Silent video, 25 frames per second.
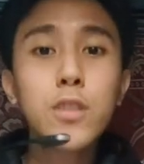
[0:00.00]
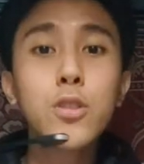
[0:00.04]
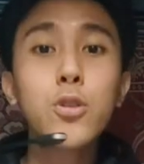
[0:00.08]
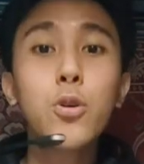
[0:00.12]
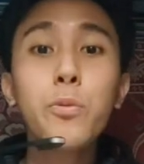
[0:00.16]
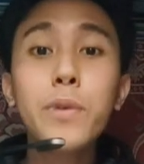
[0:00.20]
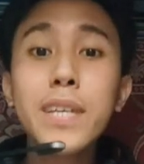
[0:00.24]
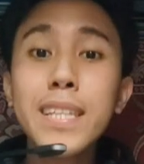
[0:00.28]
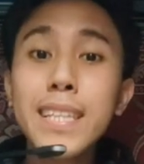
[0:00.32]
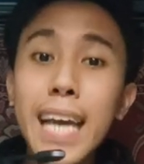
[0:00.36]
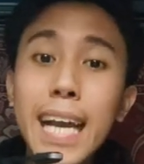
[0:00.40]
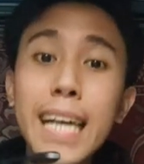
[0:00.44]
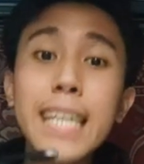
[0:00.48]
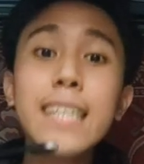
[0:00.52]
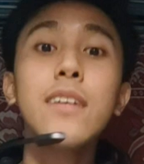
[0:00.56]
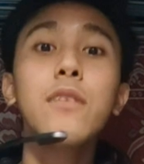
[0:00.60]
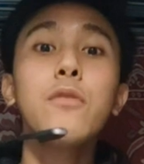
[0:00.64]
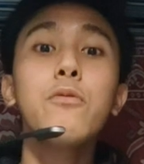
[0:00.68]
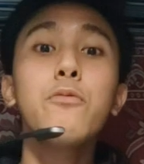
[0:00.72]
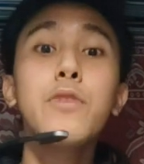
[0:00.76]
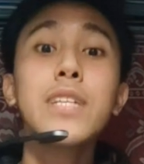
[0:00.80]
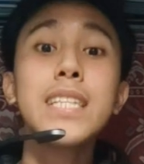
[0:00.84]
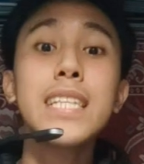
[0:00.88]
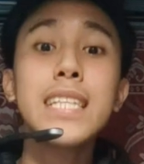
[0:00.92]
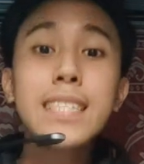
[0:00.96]
So we
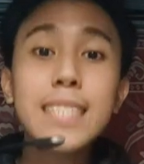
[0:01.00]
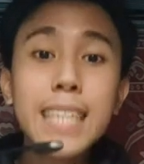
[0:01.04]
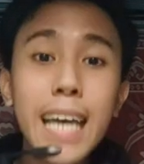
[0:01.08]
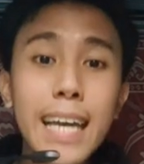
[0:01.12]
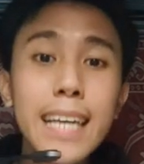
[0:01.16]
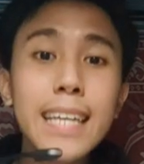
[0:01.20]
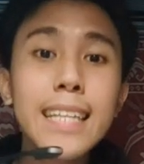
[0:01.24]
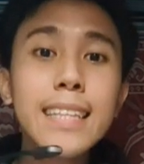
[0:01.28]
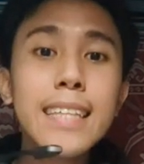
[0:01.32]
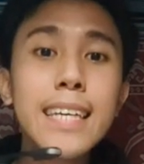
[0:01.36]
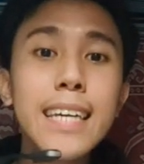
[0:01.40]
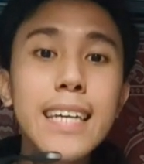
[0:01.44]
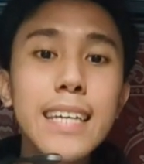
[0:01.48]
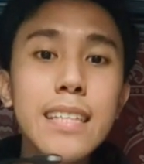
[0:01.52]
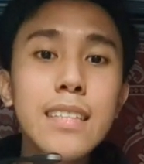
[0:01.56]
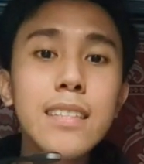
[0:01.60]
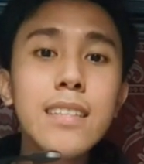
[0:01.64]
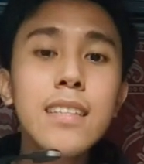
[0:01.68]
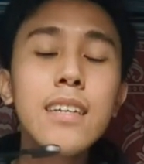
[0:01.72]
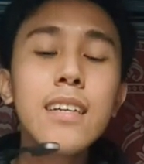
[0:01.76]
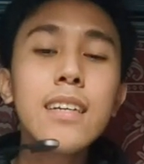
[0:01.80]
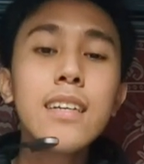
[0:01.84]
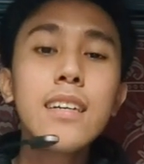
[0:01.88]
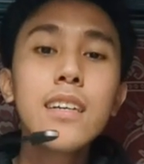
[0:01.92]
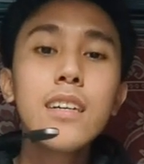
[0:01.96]
decided
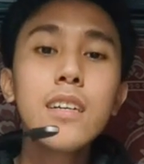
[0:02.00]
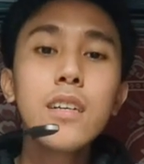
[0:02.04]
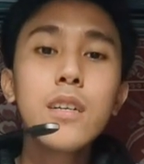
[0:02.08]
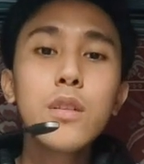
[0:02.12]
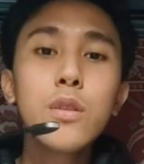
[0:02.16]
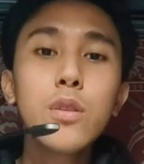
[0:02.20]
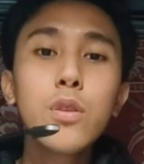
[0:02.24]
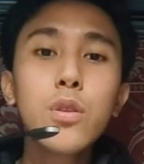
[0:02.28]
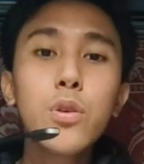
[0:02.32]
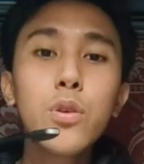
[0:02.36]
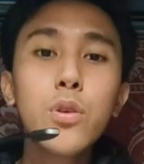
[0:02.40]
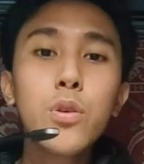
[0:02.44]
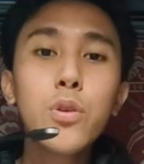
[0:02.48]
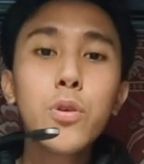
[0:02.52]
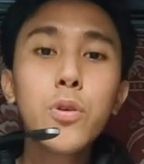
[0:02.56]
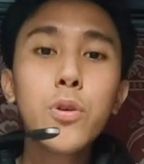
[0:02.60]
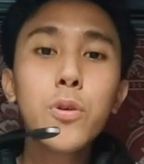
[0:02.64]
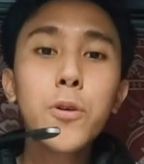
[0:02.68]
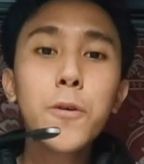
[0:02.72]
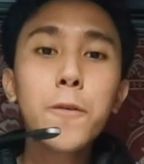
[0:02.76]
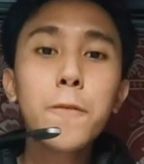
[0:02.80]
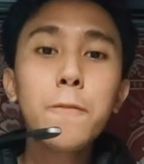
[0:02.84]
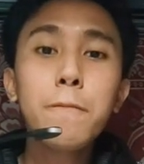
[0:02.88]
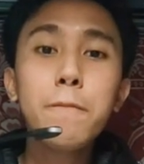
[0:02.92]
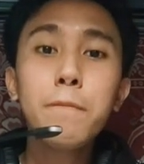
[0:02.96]

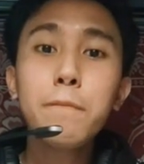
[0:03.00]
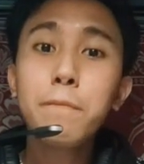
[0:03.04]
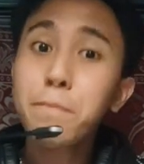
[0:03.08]
to